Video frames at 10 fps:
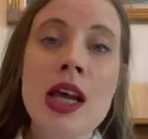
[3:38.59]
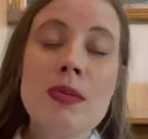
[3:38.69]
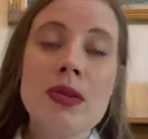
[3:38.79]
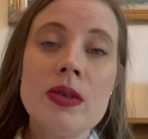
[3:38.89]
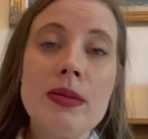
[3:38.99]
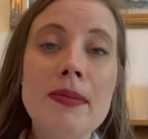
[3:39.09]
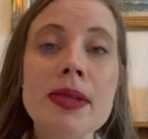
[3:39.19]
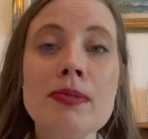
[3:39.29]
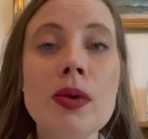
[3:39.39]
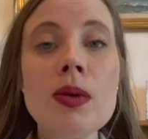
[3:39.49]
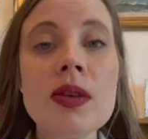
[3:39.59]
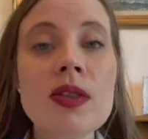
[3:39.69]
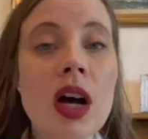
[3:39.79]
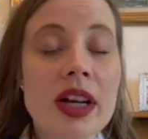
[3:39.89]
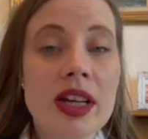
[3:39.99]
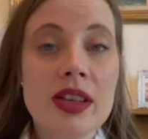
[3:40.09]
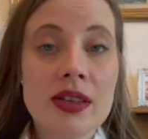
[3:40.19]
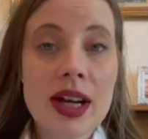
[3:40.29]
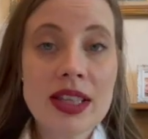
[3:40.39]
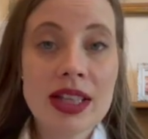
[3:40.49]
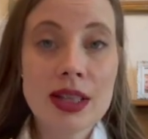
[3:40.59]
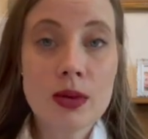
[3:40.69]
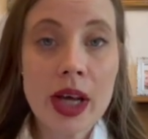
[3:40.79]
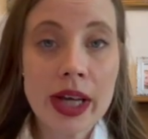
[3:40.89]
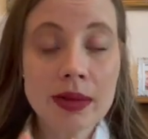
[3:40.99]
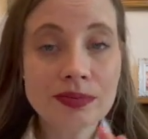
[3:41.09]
But remember the bulk of cardiothoracics work